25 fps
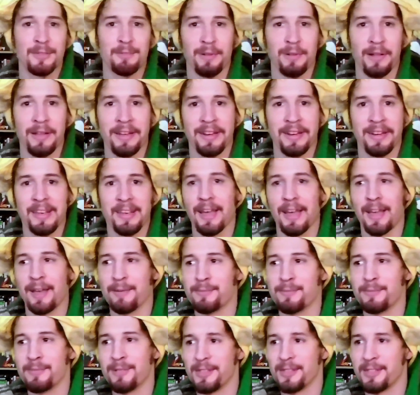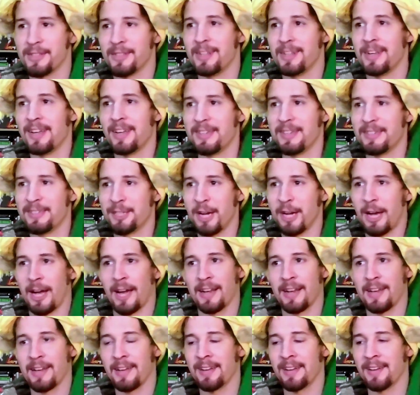playing games and and
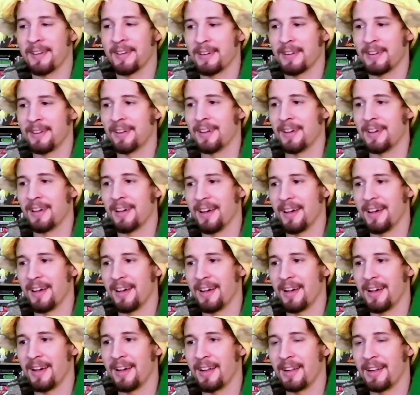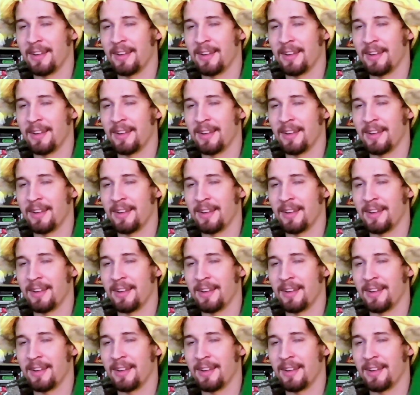chatting. Uh,